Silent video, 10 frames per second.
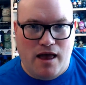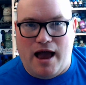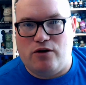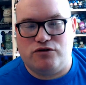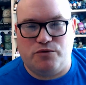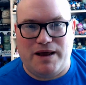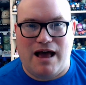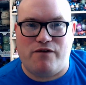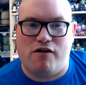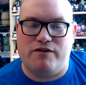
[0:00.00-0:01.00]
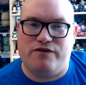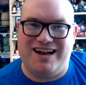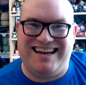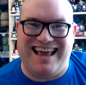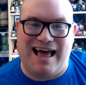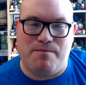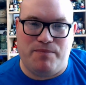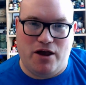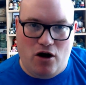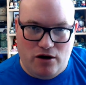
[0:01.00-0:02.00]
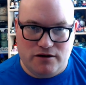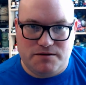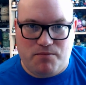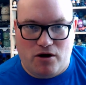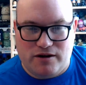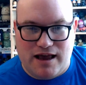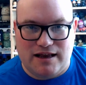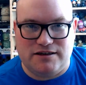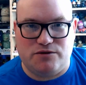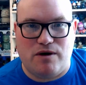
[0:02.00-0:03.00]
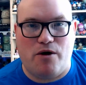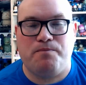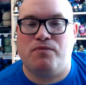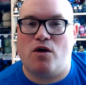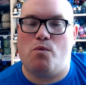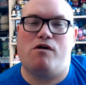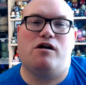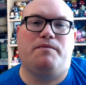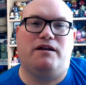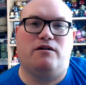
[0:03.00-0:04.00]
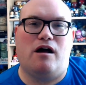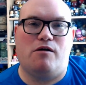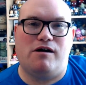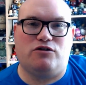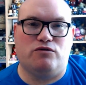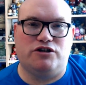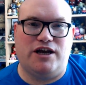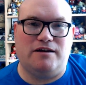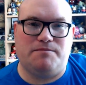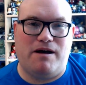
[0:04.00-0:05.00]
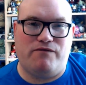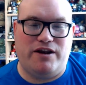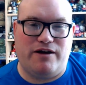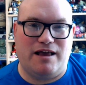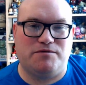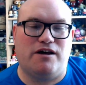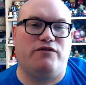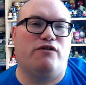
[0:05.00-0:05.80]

And also we have our Infinity and Beyond podcast as well, where I talk to James about video game stuff.